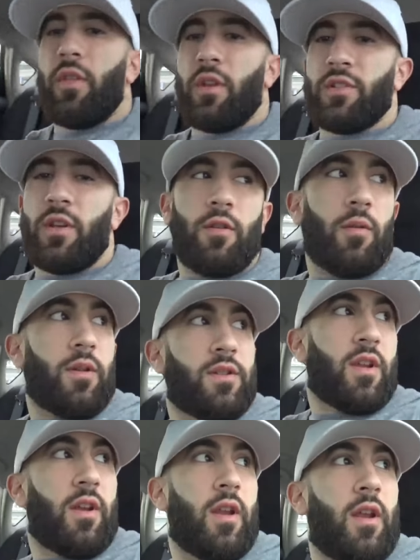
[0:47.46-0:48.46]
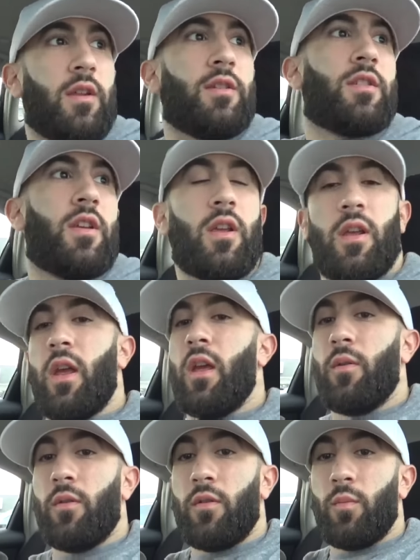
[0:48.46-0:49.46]
things I do on Sundays,
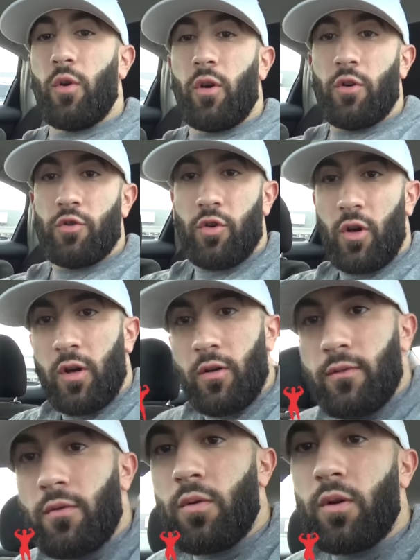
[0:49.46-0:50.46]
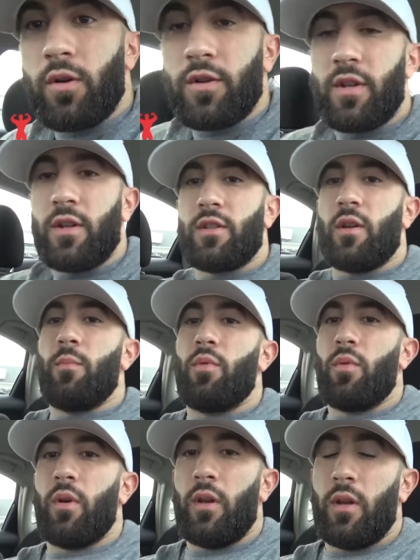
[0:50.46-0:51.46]
and we're gonna train, of course, at some
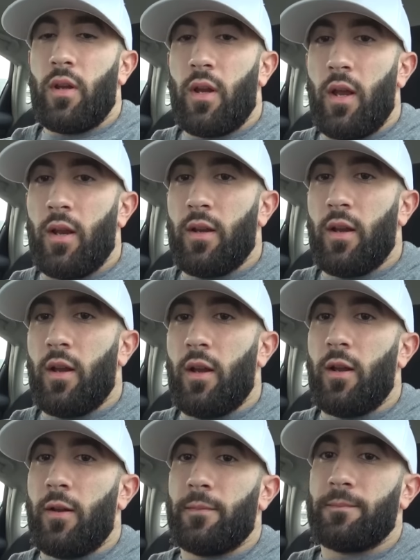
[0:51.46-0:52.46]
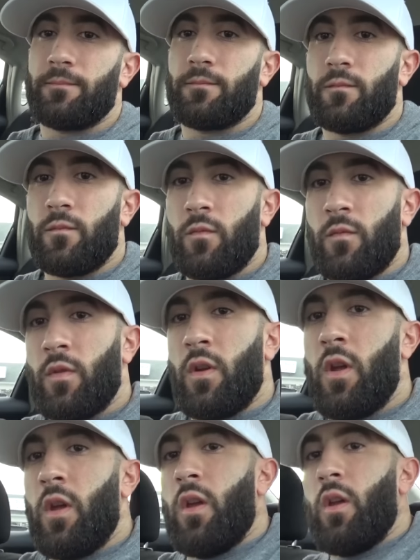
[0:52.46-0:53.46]
point. And
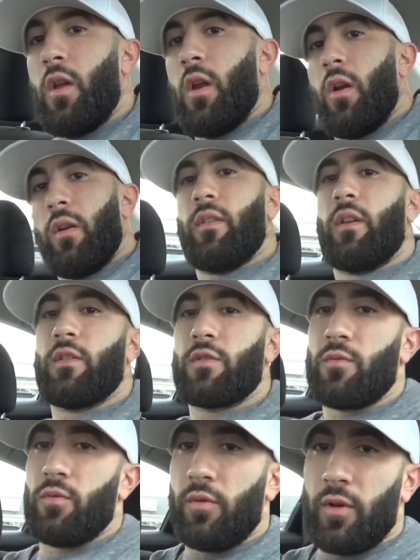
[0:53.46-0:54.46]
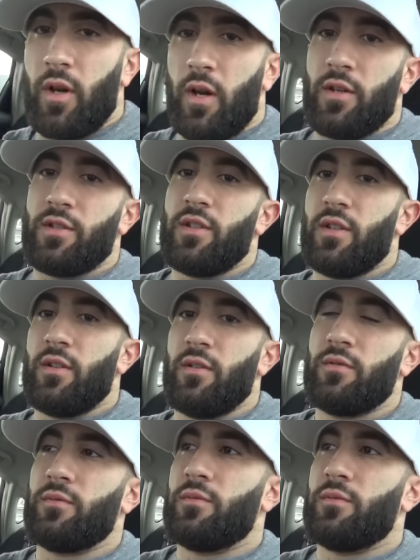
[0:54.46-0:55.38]
I think it's cool to kind of see